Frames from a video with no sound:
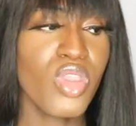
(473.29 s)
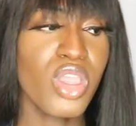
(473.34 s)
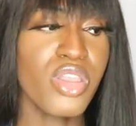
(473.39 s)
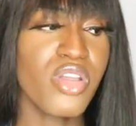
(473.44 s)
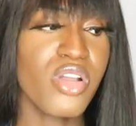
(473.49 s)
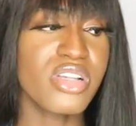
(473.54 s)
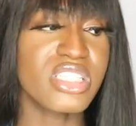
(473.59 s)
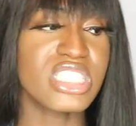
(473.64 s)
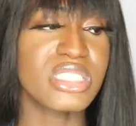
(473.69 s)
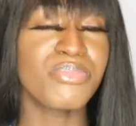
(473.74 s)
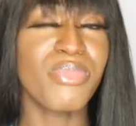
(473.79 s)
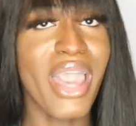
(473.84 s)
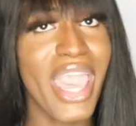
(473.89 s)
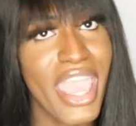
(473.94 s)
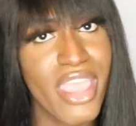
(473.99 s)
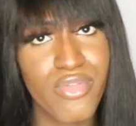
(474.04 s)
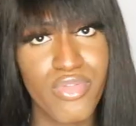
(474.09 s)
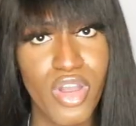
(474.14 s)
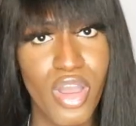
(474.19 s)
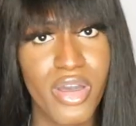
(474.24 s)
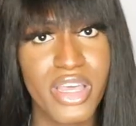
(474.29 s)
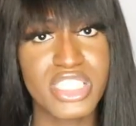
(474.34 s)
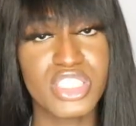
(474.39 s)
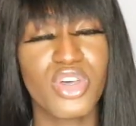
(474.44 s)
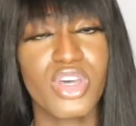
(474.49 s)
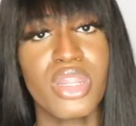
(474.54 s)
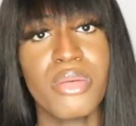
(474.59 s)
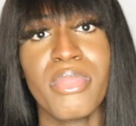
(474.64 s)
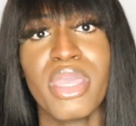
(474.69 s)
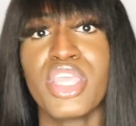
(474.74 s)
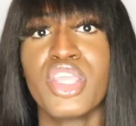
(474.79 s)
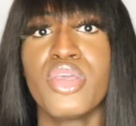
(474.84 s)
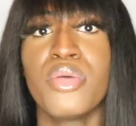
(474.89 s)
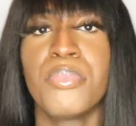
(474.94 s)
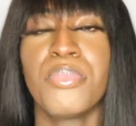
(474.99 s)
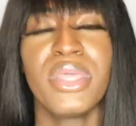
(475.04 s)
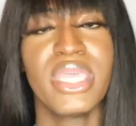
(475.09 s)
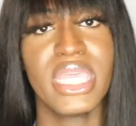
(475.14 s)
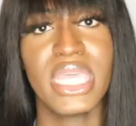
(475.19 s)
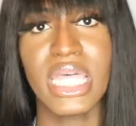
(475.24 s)
your spiro. It's going to make you
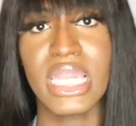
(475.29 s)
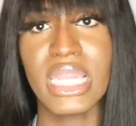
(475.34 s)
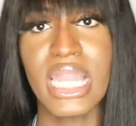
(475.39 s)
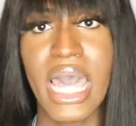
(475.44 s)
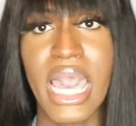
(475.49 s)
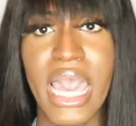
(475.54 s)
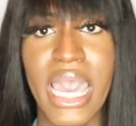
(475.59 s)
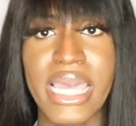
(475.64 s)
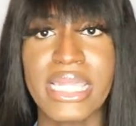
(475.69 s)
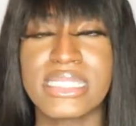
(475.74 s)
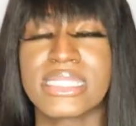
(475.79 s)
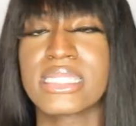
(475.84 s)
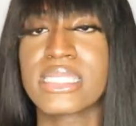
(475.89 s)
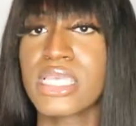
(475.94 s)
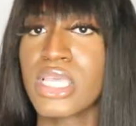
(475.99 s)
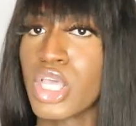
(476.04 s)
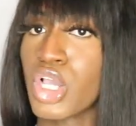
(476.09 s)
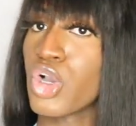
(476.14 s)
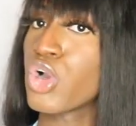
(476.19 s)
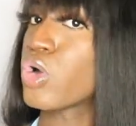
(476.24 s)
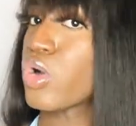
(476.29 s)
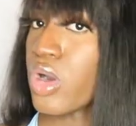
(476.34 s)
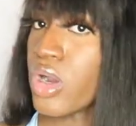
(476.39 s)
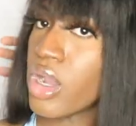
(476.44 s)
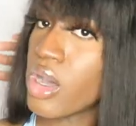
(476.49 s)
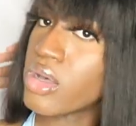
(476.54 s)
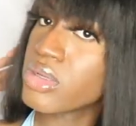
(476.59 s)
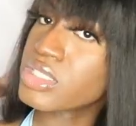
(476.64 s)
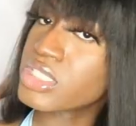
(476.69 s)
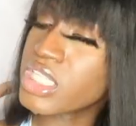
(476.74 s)
pee a lot, girl.